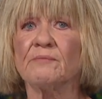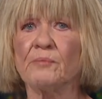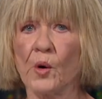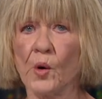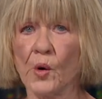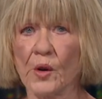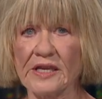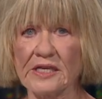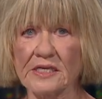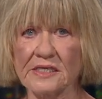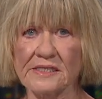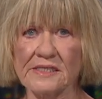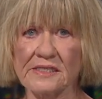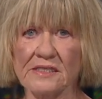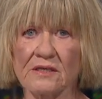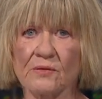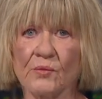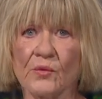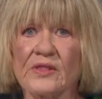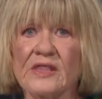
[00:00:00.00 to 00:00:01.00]
of
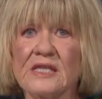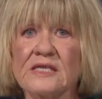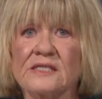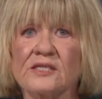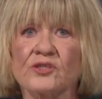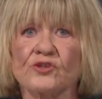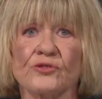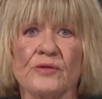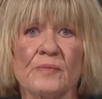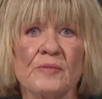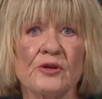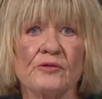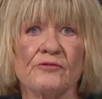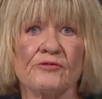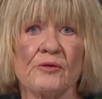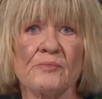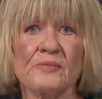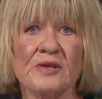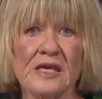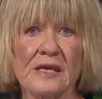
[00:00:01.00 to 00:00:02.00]
poignance, with this tribute
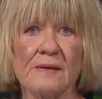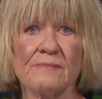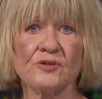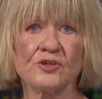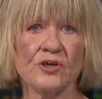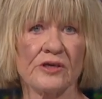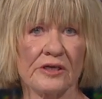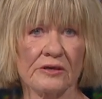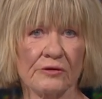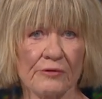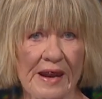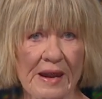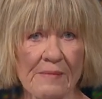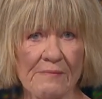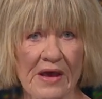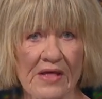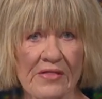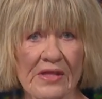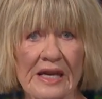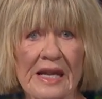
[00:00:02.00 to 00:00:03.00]
from Kim to her
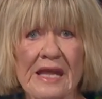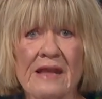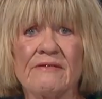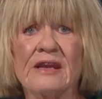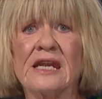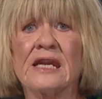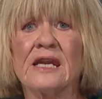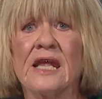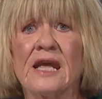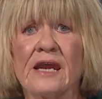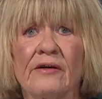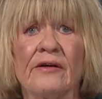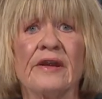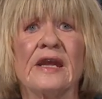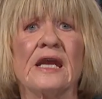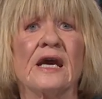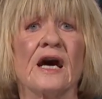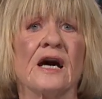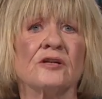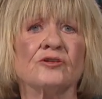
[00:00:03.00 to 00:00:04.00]
grandmother leaving
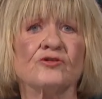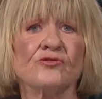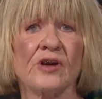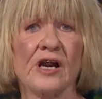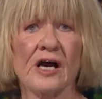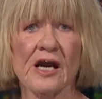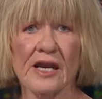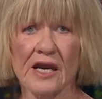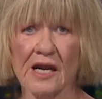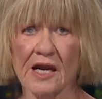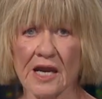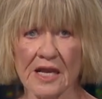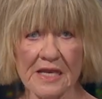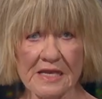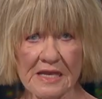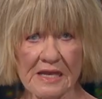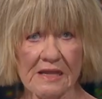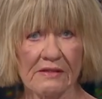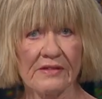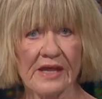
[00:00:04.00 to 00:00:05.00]
nary a dry eye
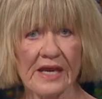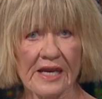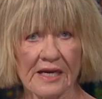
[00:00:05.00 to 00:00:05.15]
in the